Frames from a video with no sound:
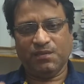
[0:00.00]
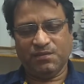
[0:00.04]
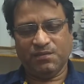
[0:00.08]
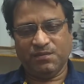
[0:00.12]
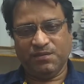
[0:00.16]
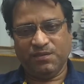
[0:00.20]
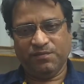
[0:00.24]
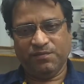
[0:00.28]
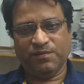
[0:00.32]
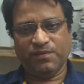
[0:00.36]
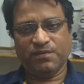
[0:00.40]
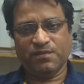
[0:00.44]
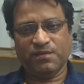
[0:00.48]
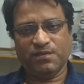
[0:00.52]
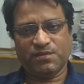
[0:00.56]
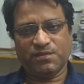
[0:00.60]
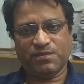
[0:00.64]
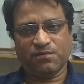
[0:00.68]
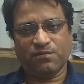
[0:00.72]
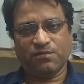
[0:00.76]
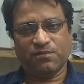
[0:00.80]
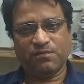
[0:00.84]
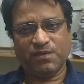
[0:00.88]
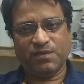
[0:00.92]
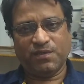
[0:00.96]
and
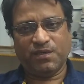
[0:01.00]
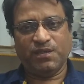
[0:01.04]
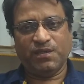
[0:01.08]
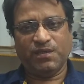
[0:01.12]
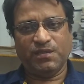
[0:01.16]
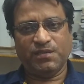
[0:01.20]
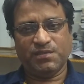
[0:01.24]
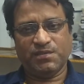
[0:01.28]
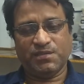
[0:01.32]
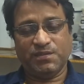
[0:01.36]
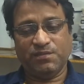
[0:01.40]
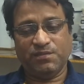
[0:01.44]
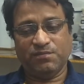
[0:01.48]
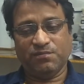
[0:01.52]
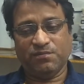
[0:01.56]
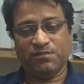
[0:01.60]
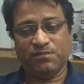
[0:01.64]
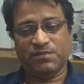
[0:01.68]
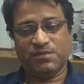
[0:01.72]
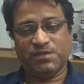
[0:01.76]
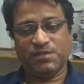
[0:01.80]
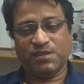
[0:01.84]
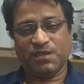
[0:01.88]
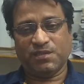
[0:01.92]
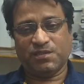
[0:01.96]
during these corona days
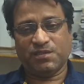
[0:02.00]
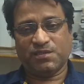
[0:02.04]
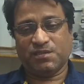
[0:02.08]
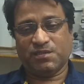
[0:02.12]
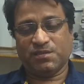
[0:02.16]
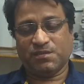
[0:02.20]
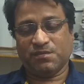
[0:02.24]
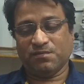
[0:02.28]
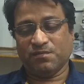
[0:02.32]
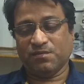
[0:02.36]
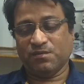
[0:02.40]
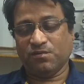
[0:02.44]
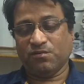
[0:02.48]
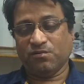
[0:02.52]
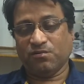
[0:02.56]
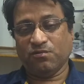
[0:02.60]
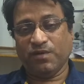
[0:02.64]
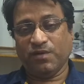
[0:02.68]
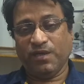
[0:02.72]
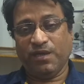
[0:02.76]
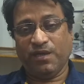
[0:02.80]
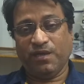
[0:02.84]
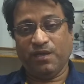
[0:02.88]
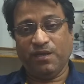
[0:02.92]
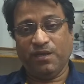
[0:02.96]
you just
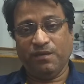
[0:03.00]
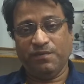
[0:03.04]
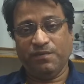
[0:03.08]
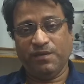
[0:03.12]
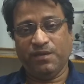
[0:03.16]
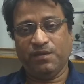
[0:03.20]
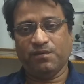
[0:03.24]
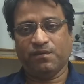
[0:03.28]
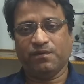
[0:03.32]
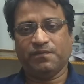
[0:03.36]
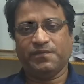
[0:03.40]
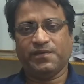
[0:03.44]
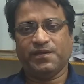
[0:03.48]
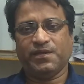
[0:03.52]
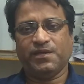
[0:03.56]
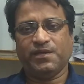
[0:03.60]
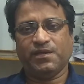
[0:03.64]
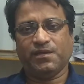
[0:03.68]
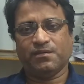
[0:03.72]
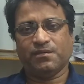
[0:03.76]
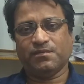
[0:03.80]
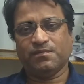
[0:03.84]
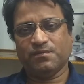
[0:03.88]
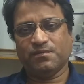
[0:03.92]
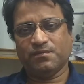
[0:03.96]
grow a habit
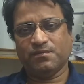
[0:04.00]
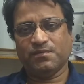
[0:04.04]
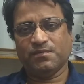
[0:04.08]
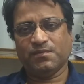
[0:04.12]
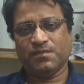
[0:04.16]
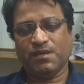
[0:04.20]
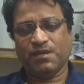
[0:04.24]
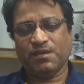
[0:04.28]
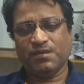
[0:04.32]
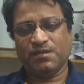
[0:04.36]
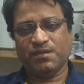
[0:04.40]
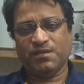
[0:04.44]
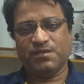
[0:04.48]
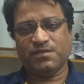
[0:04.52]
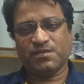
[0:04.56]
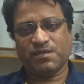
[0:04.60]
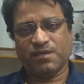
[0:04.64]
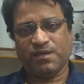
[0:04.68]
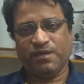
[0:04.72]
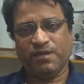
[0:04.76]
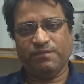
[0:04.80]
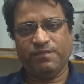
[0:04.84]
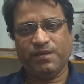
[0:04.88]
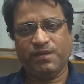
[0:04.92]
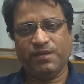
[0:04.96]
of reading,
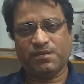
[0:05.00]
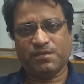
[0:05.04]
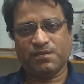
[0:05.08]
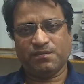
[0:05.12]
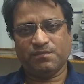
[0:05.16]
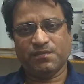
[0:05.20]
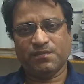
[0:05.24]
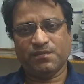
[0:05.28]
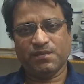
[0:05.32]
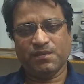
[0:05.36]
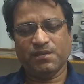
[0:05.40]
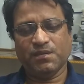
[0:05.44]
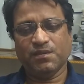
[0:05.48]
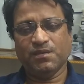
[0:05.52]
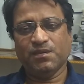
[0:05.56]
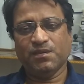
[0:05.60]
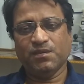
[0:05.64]
and this habit